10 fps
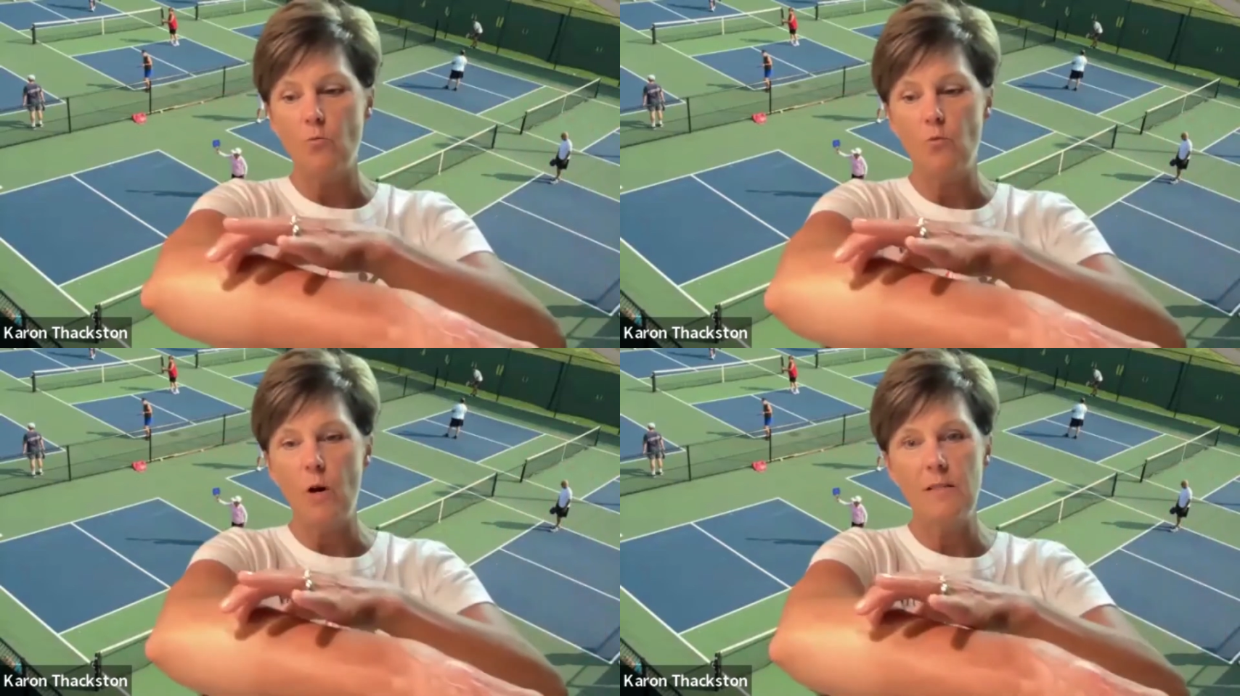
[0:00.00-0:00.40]

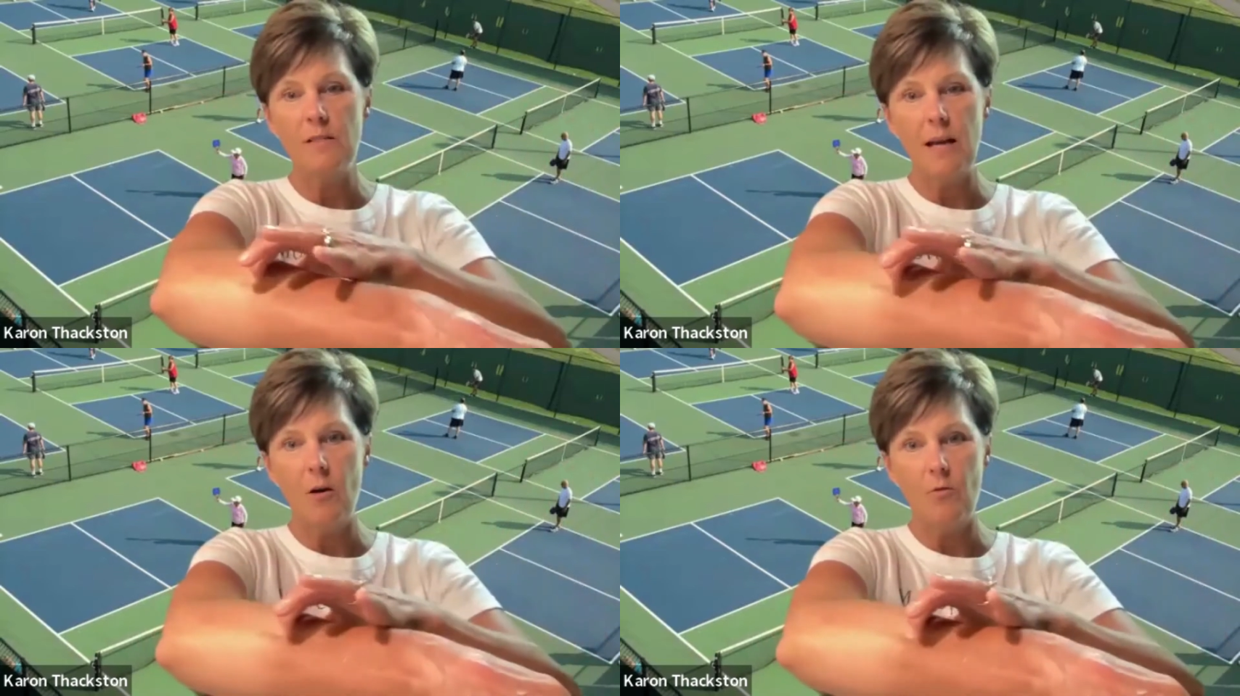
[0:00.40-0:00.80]
run
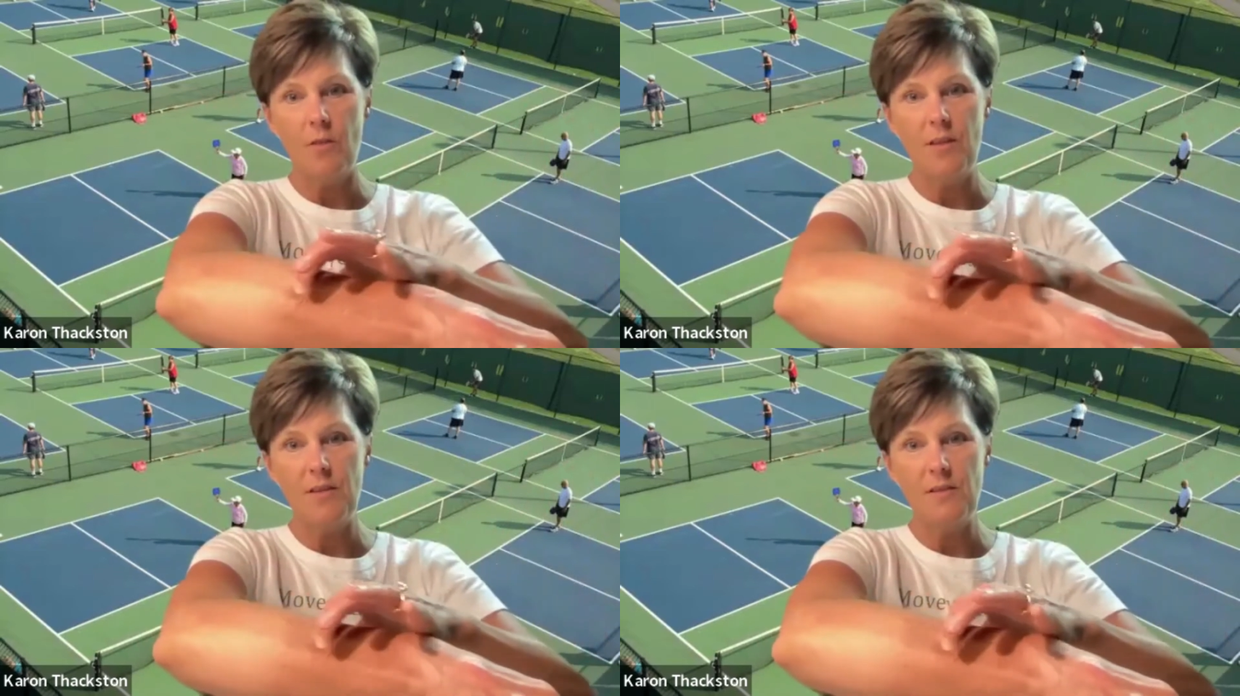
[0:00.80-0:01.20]

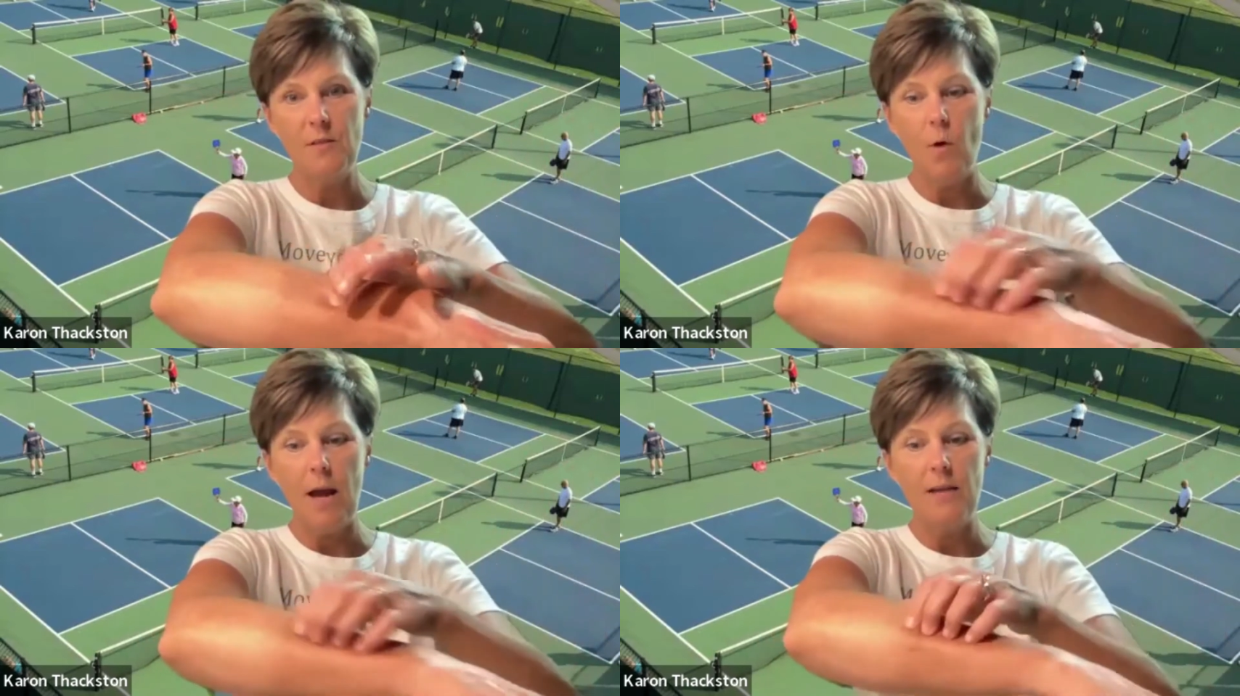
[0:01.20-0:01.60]
down
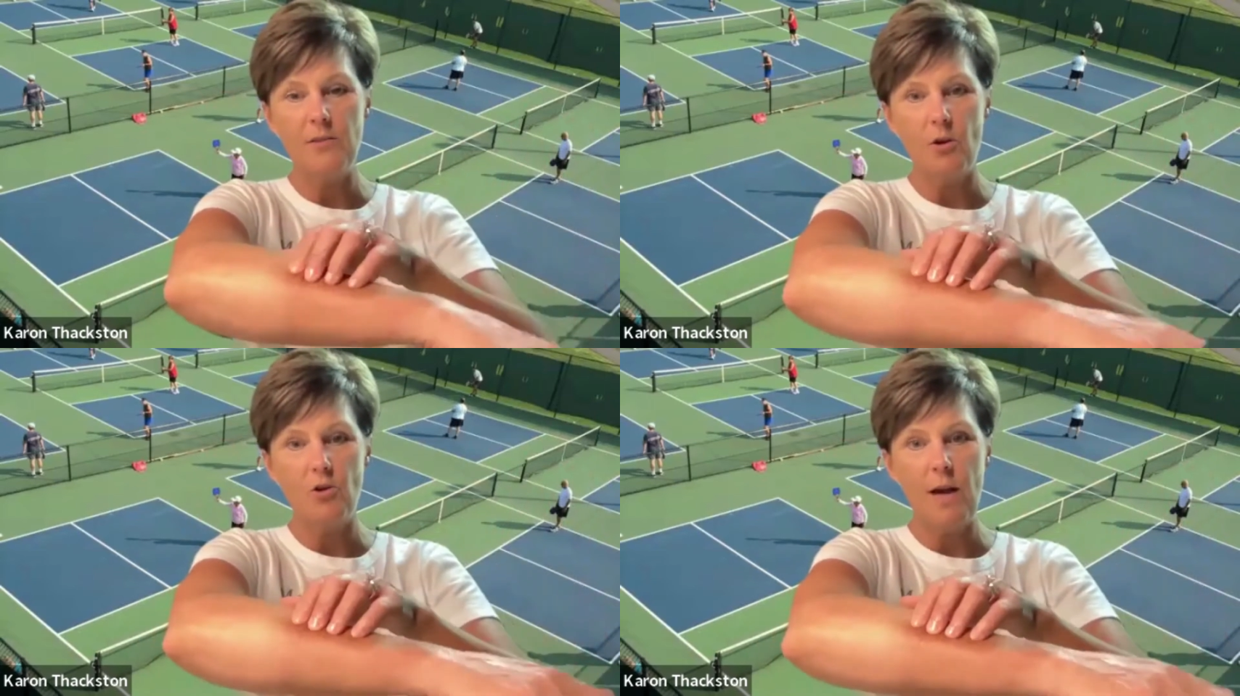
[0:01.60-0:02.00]
this way.
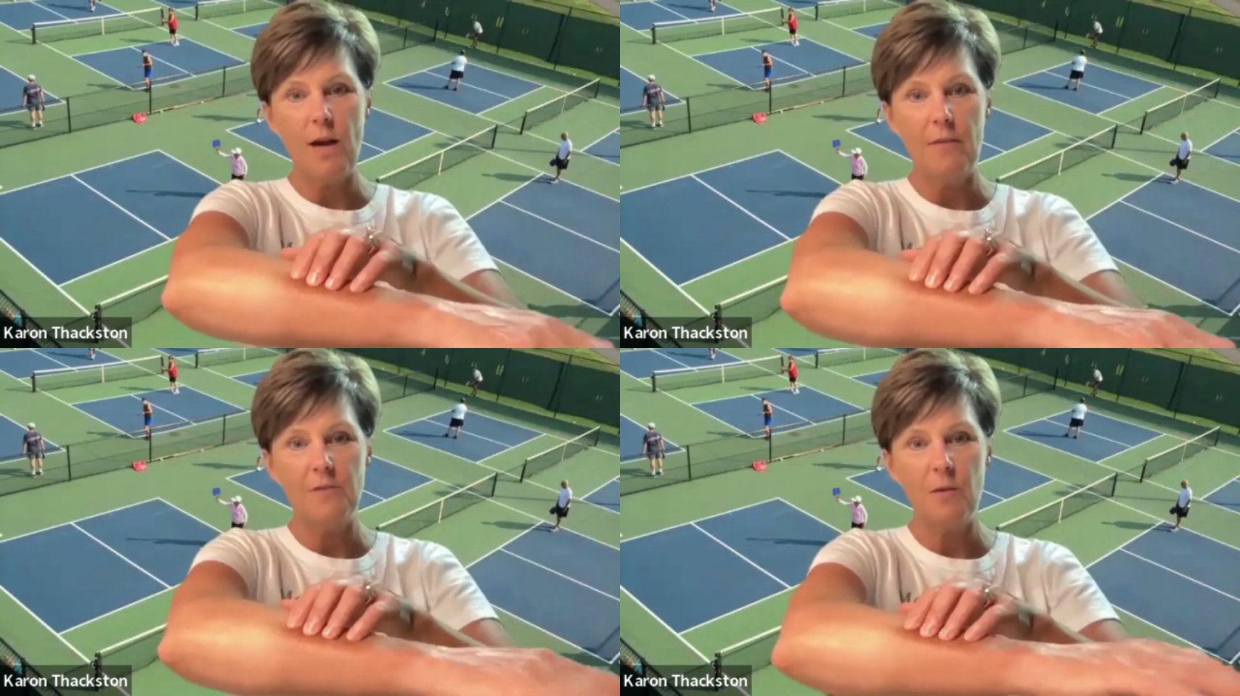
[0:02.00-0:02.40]
So you
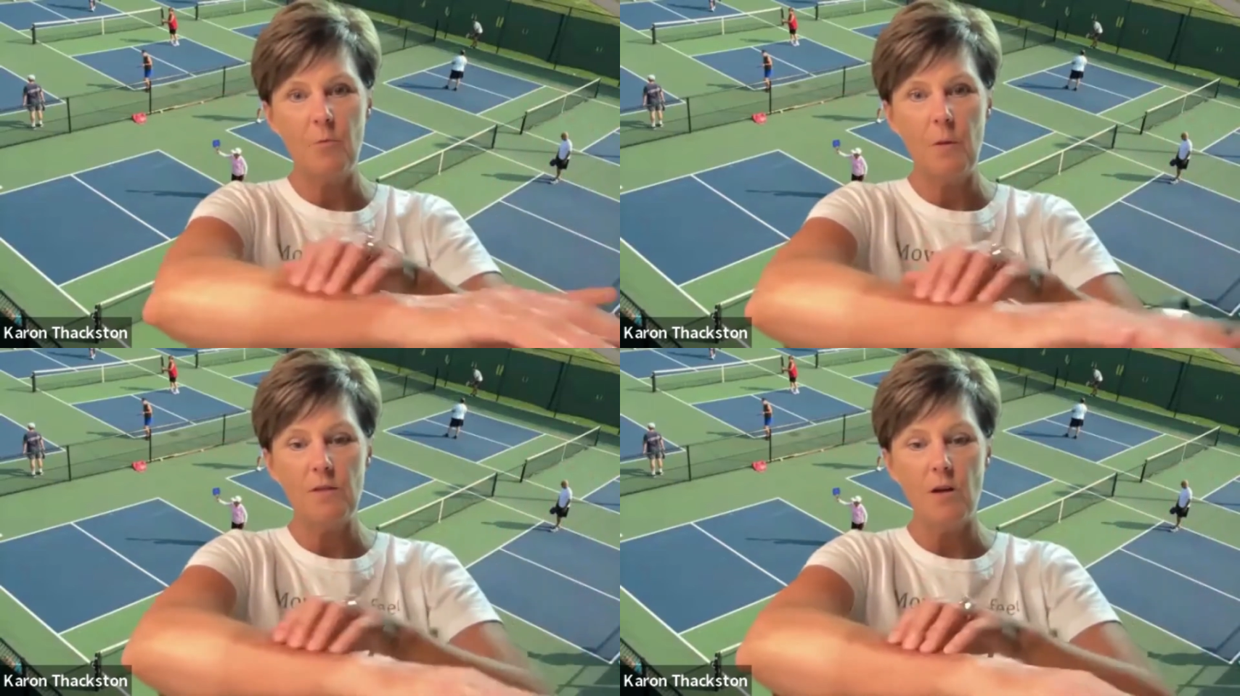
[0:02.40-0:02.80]
have
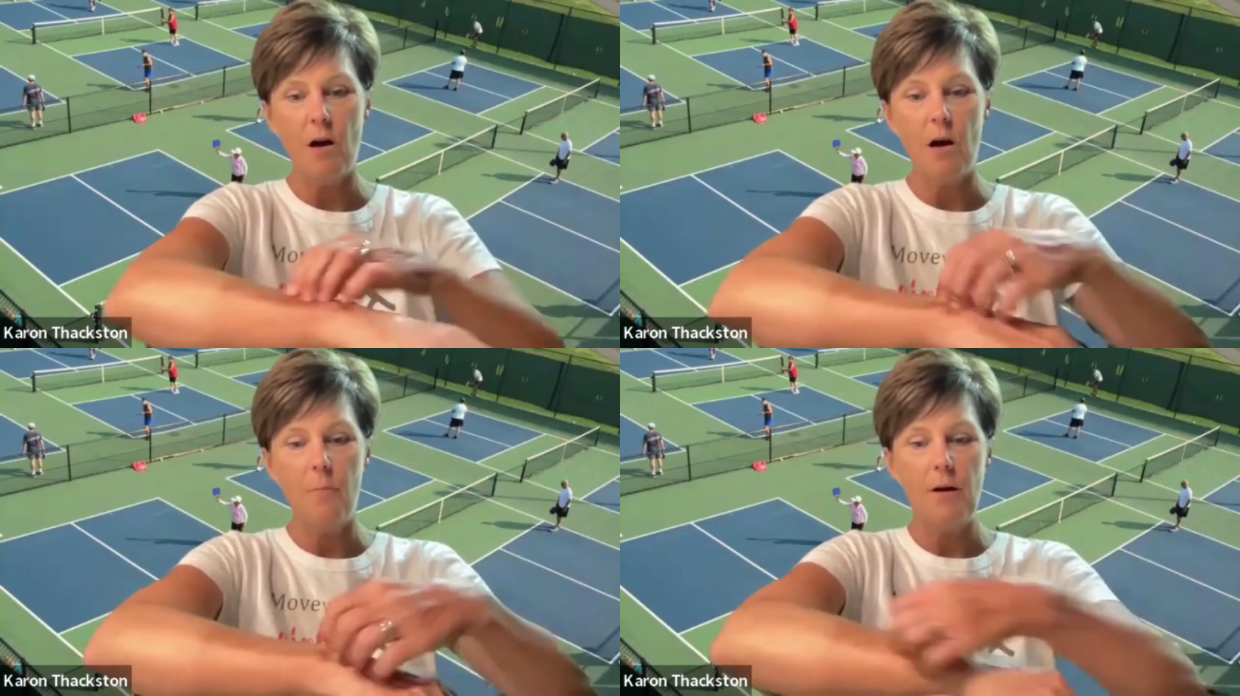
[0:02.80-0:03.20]
some on the
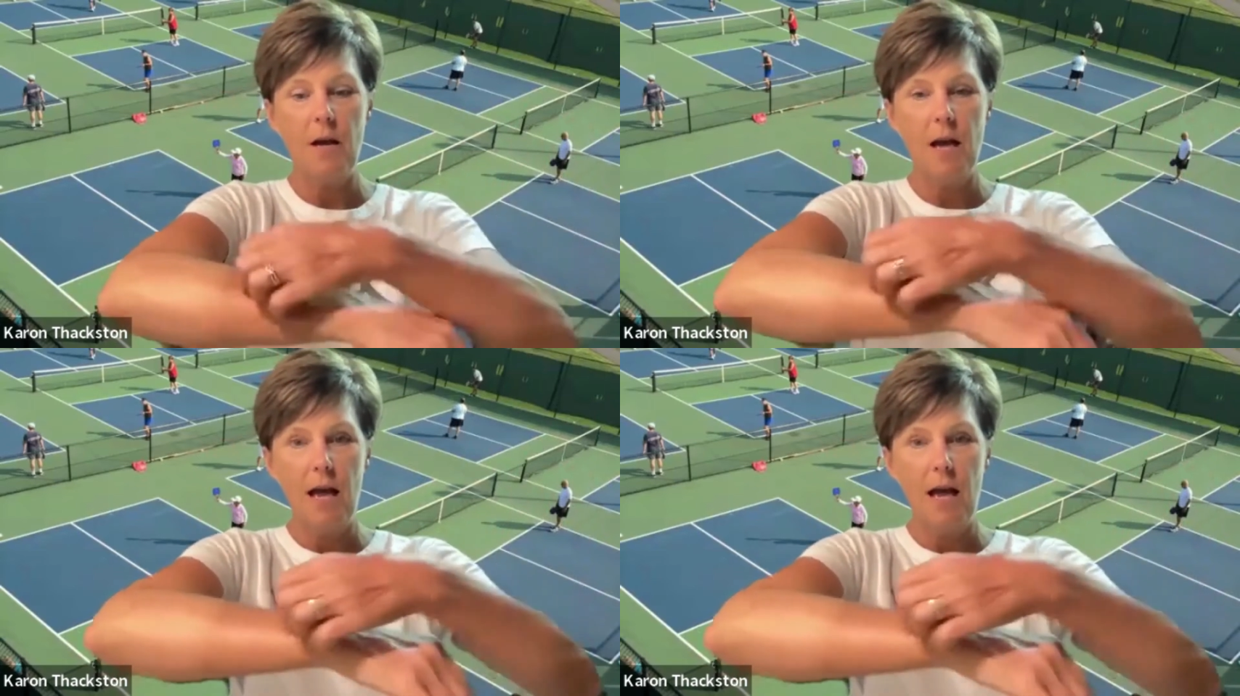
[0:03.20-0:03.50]
top